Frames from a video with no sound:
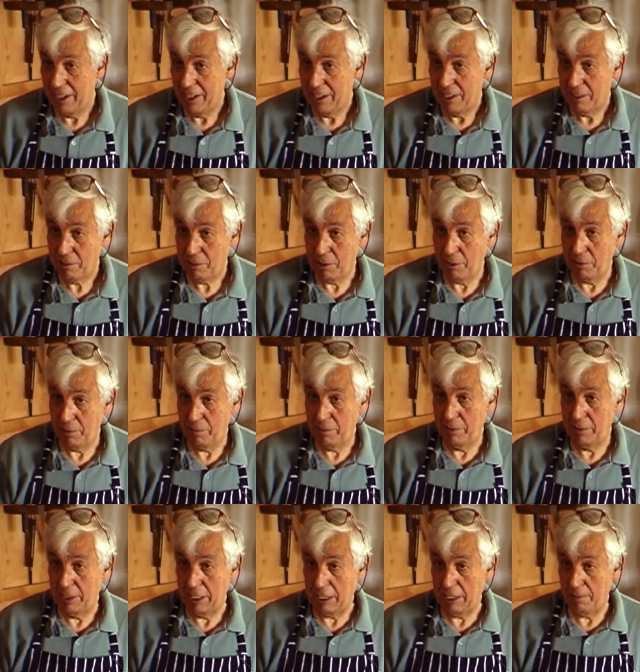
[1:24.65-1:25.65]
So
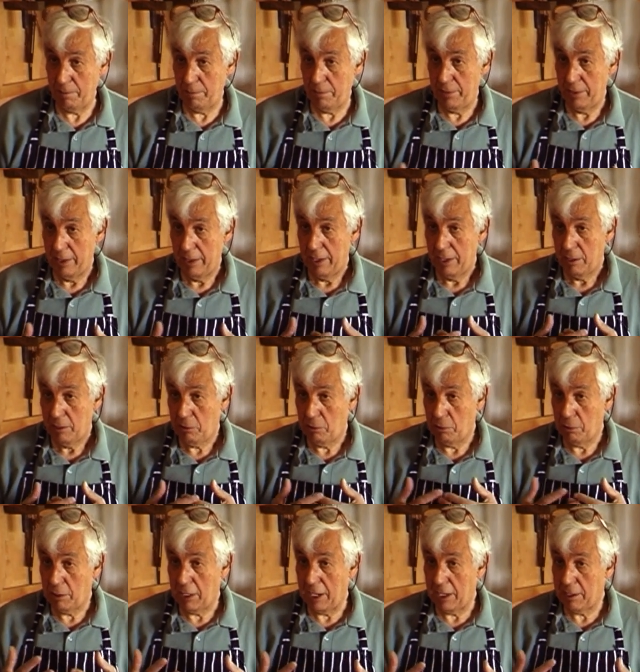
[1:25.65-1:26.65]

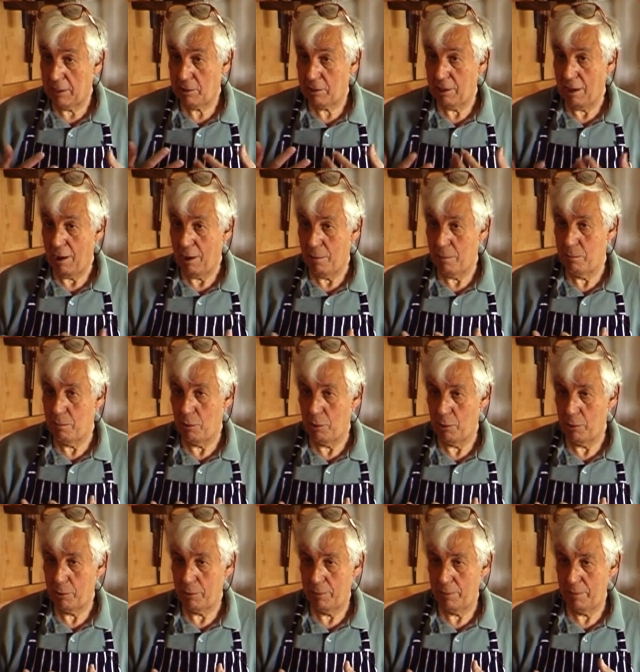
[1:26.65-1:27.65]
to get the
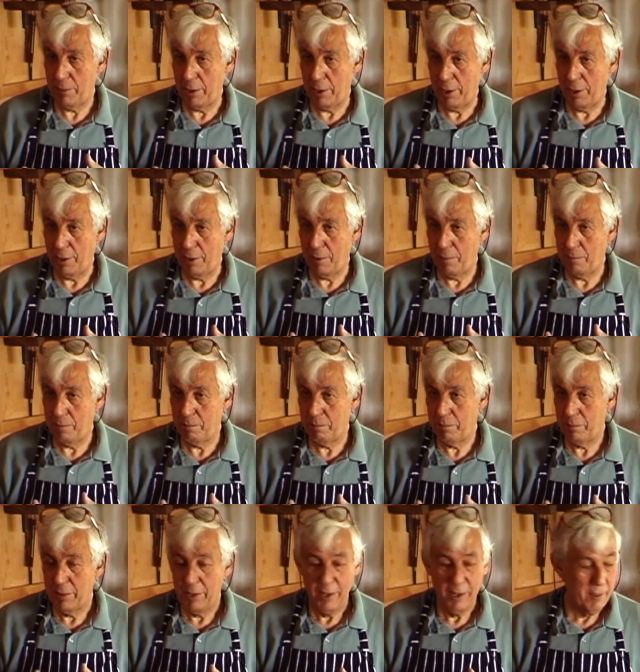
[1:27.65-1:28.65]
soundboard,
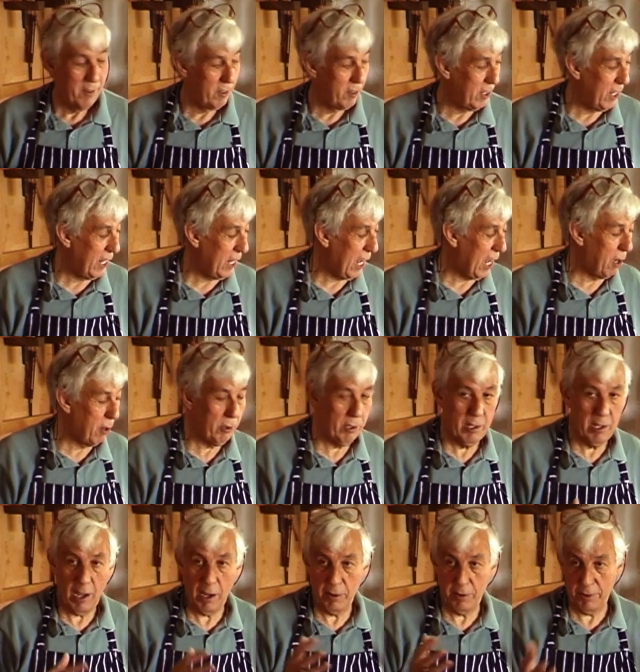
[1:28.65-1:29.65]
say
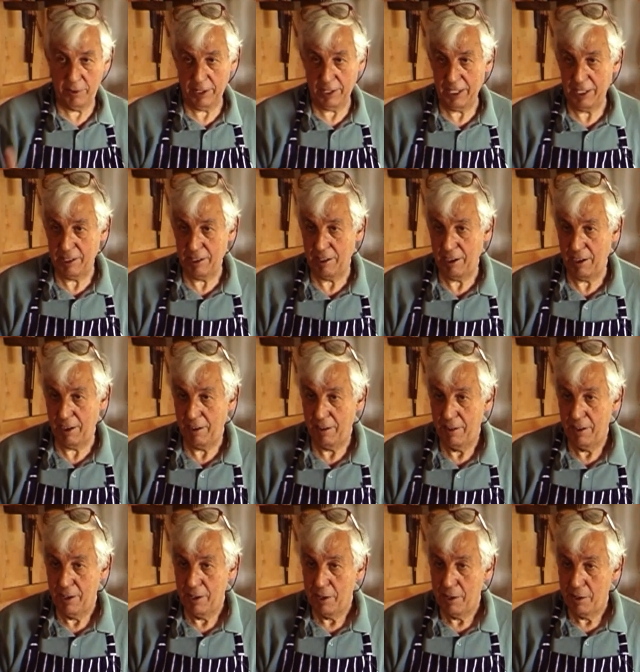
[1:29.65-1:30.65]
outside of the guitar,
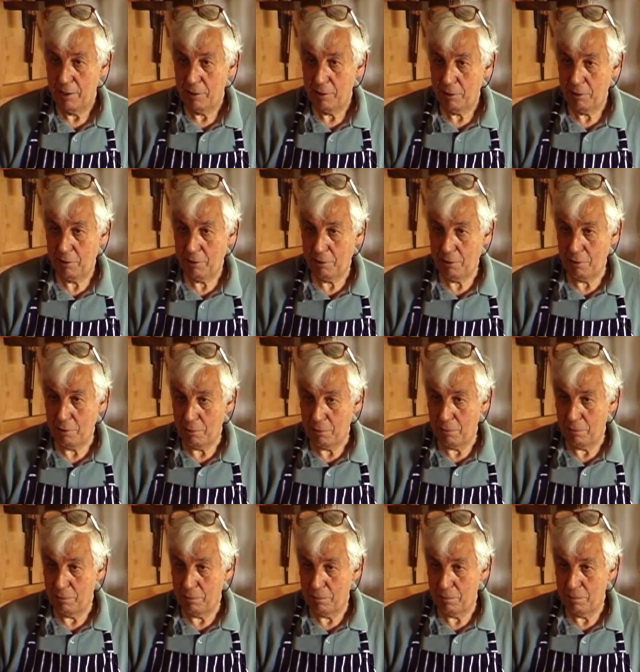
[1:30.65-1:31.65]

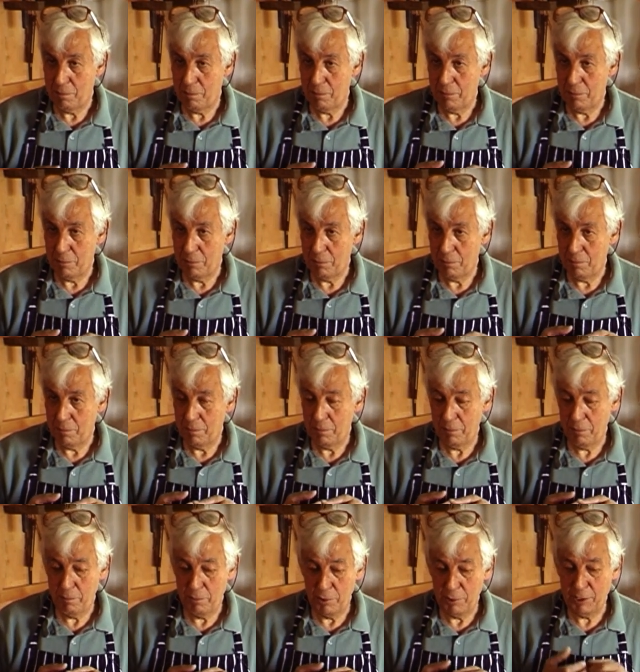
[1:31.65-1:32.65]
to
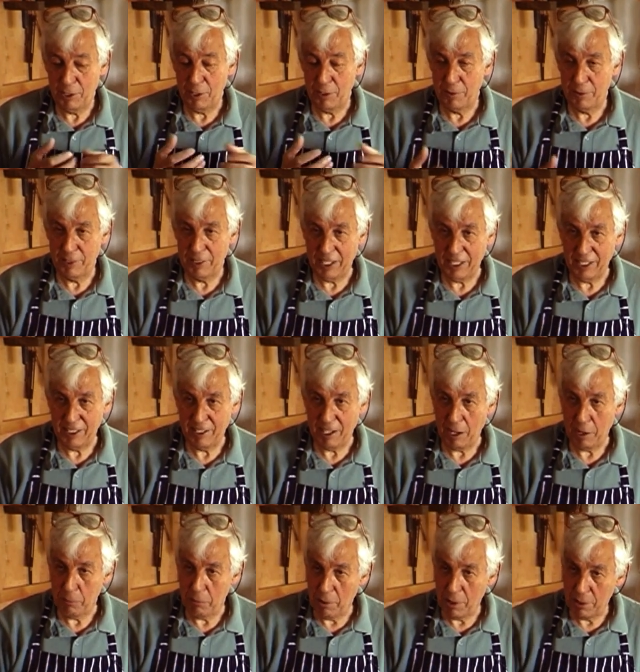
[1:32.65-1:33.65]
put it on the
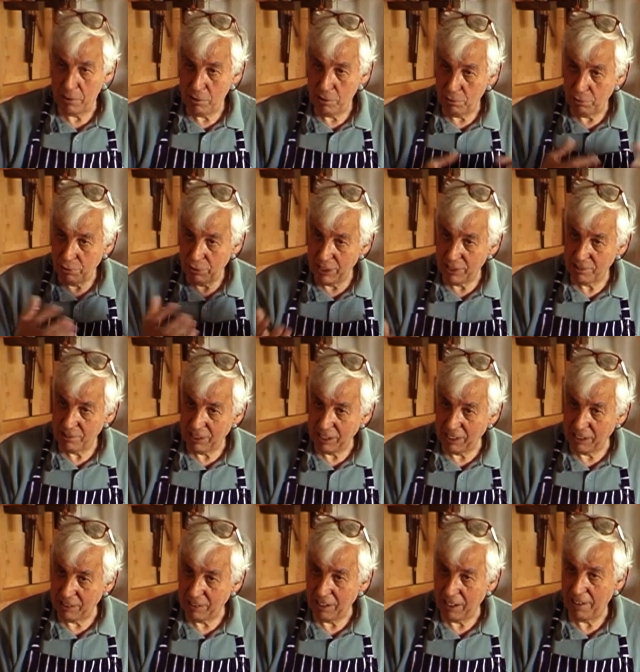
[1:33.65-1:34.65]
guitar, once you finish the
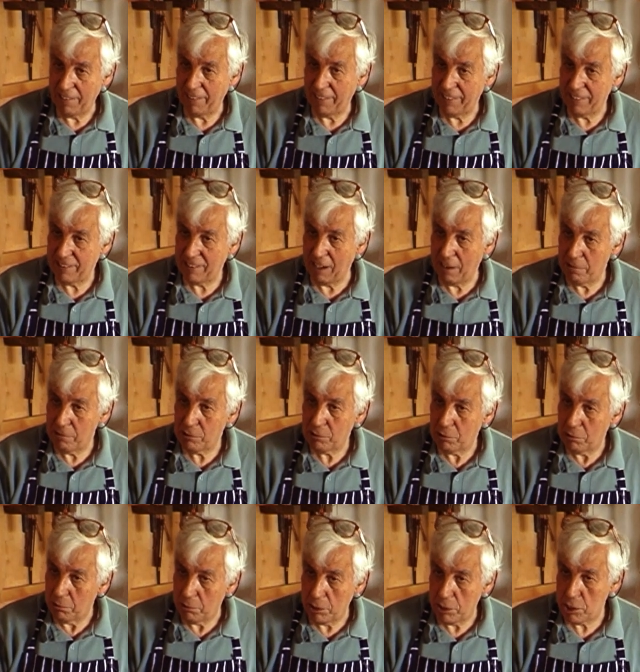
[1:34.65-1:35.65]
guitar, it sounds
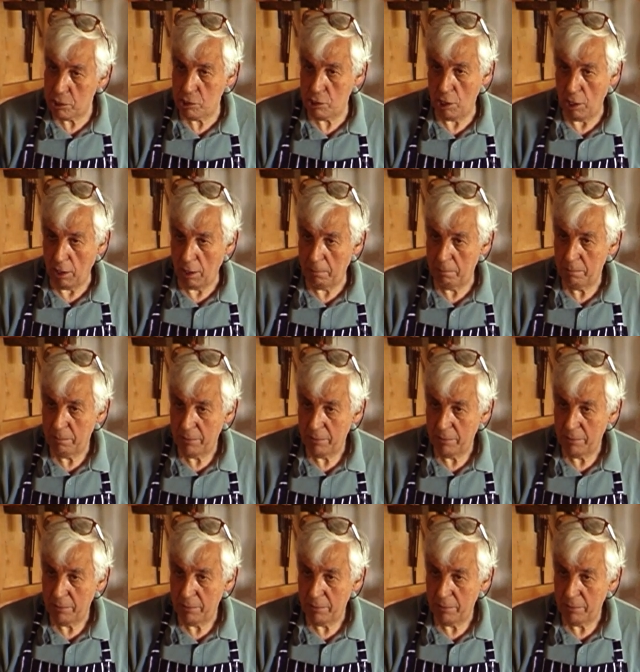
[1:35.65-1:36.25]
too sharp.